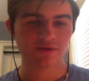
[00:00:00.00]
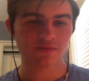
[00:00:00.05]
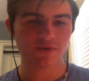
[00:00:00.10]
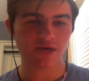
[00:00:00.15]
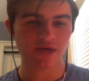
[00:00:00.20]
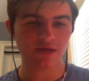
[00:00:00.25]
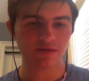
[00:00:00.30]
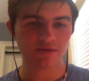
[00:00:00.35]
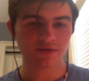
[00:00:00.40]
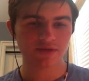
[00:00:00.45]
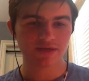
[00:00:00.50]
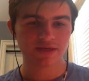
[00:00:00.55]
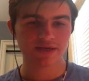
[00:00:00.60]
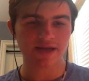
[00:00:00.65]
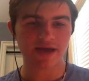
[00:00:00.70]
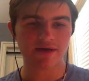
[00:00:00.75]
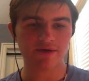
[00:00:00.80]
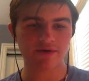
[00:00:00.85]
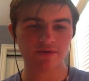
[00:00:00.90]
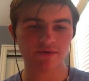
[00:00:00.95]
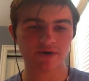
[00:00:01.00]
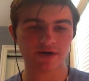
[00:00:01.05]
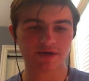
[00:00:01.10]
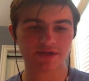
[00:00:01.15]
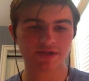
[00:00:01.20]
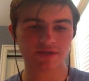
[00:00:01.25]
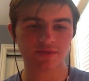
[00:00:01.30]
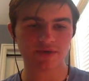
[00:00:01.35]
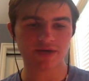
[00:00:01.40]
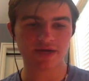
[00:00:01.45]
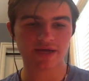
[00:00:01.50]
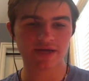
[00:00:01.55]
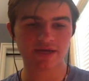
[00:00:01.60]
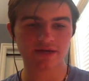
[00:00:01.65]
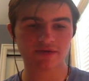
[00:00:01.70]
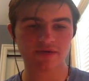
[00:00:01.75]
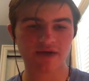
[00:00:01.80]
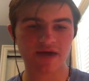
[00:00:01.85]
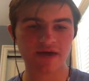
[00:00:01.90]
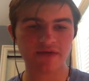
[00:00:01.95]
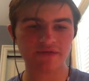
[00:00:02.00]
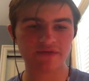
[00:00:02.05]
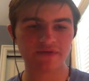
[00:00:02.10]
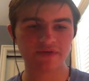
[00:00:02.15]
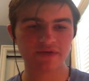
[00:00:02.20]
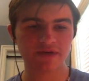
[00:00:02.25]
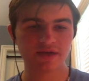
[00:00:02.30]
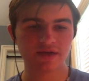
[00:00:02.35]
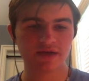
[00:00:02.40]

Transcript: Well, now it works. So when I hit craft,